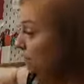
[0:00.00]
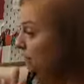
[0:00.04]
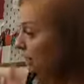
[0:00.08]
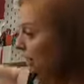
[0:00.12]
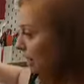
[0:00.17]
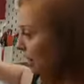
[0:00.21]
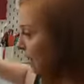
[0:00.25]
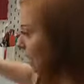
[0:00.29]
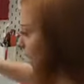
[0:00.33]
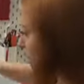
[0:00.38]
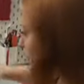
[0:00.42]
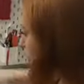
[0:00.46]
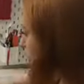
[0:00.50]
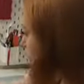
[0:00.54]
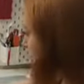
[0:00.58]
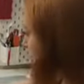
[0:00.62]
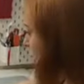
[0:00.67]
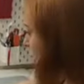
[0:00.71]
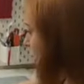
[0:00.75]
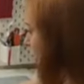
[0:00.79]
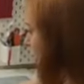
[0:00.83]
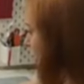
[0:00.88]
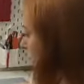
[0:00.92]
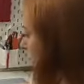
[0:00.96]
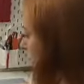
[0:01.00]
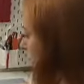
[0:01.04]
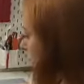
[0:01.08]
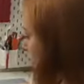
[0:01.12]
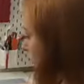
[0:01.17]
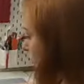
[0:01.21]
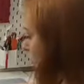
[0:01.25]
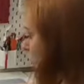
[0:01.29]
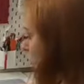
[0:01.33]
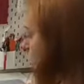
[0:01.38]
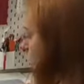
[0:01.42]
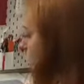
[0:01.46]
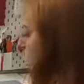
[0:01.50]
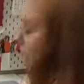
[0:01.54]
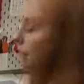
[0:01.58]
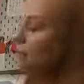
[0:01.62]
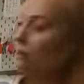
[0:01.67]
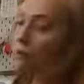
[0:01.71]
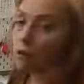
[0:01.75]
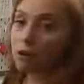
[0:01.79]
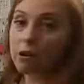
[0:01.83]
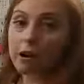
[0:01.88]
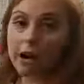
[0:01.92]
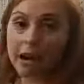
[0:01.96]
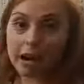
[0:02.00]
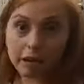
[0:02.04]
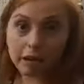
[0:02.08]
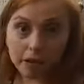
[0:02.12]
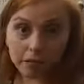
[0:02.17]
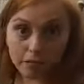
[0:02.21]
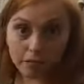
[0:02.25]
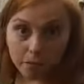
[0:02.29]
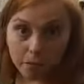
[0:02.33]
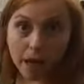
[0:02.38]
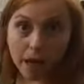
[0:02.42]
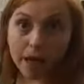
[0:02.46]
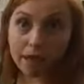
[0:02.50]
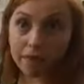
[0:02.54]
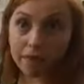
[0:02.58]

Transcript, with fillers: um, you take your hand off the button then it's locked.